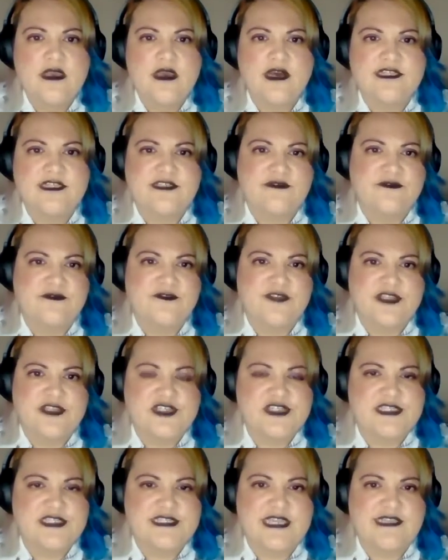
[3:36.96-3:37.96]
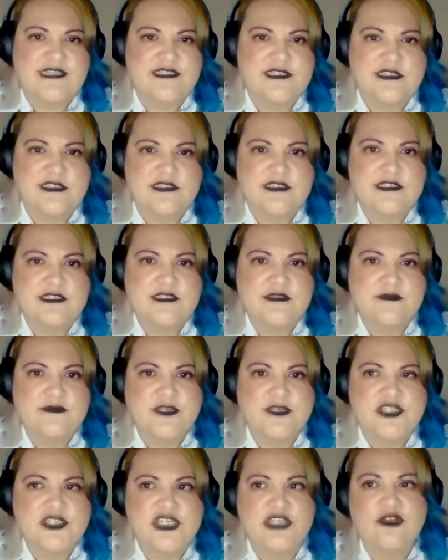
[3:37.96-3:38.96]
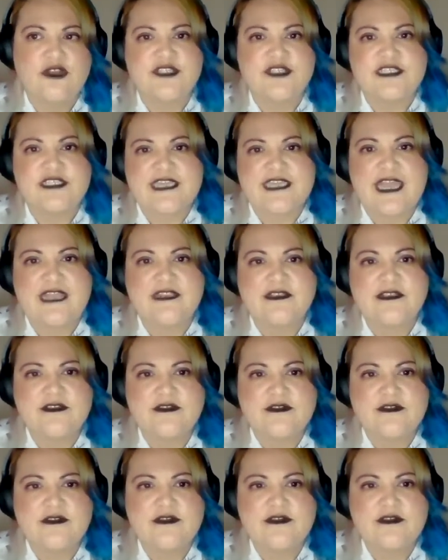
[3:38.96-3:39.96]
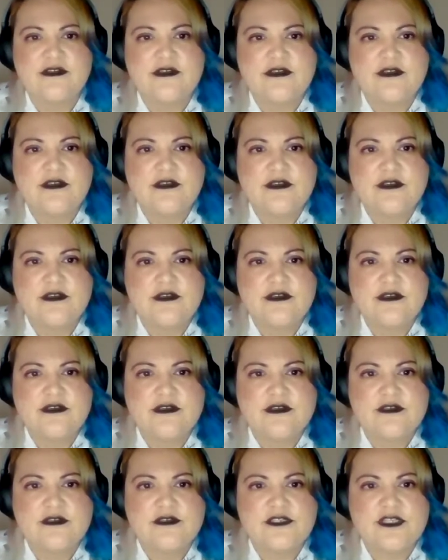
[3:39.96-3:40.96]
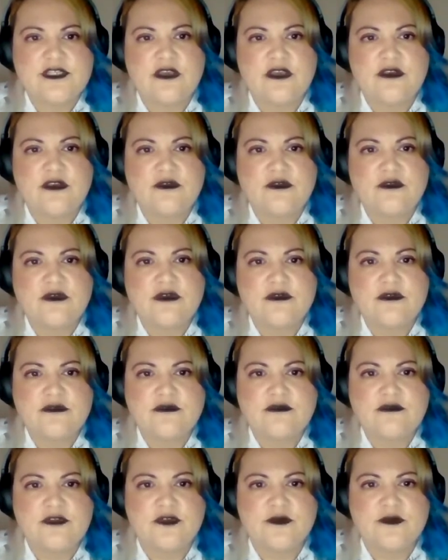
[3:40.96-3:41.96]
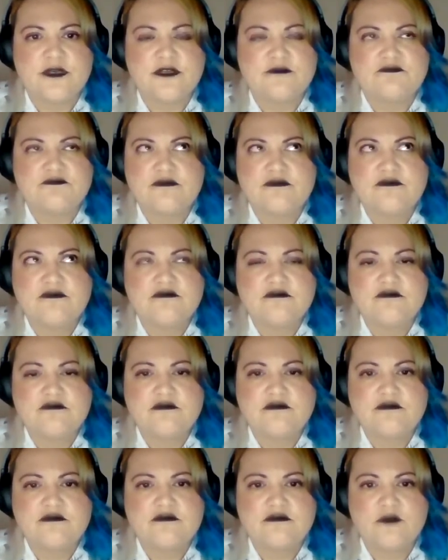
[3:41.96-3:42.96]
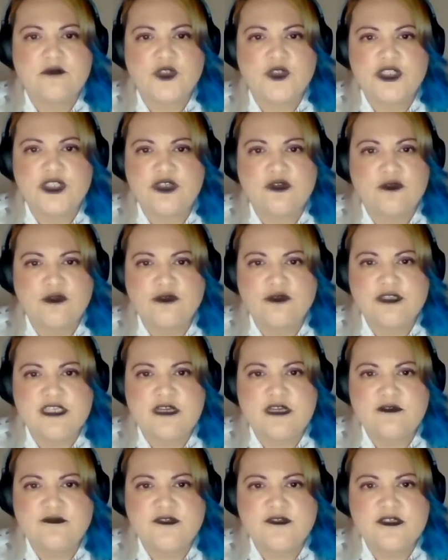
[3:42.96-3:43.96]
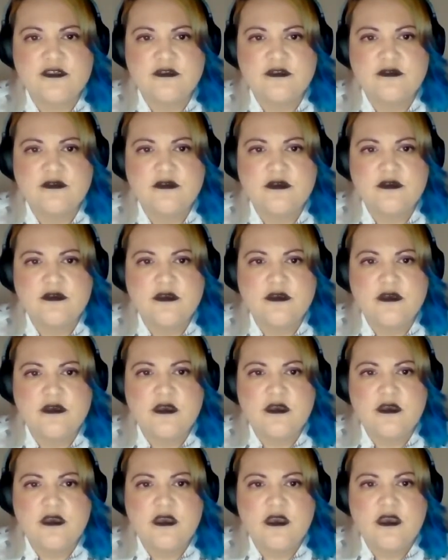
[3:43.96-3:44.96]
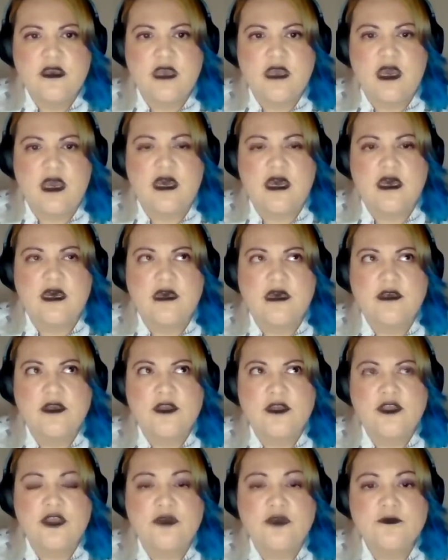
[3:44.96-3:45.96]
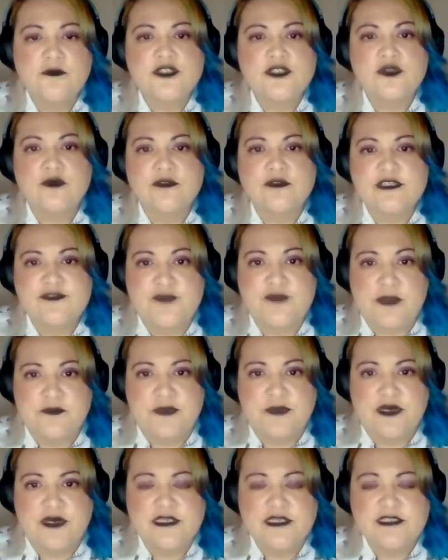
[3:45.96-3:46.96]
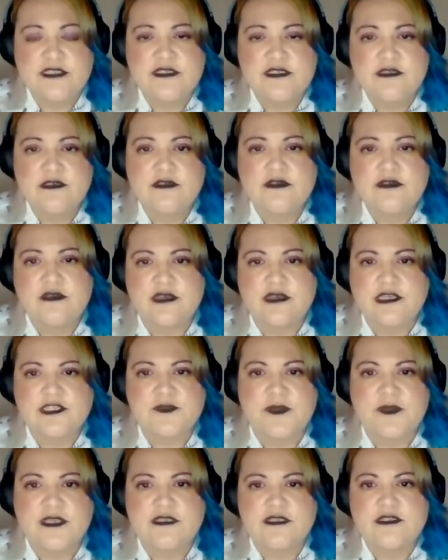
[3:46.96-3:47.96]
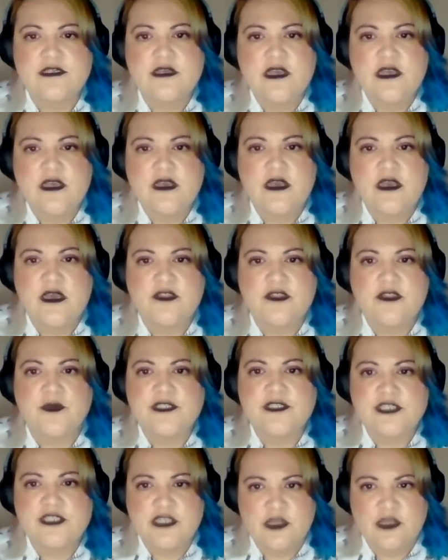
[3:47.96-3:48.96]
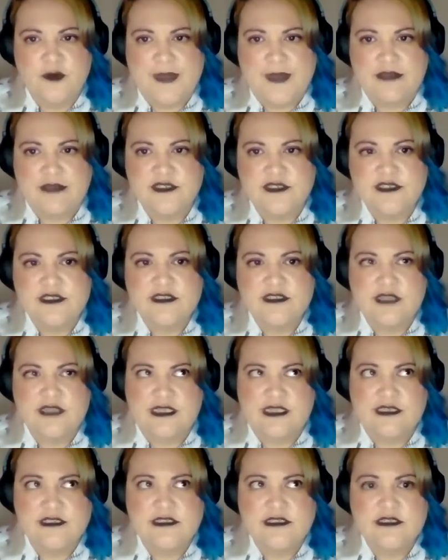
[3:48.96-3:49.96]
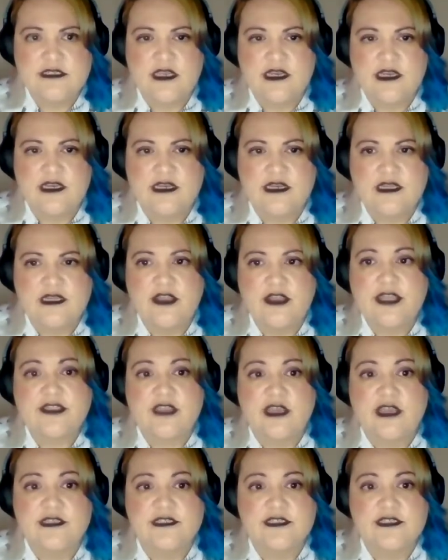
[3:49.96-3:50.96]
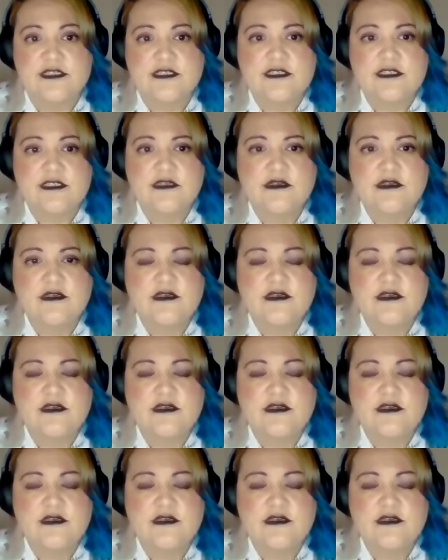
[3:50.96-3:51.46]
I didn't finish the sentence, but she nodded again. So, what do you call yourselves? Humans call us vampires, I explained. The ones that know about us, that is, like the hunters.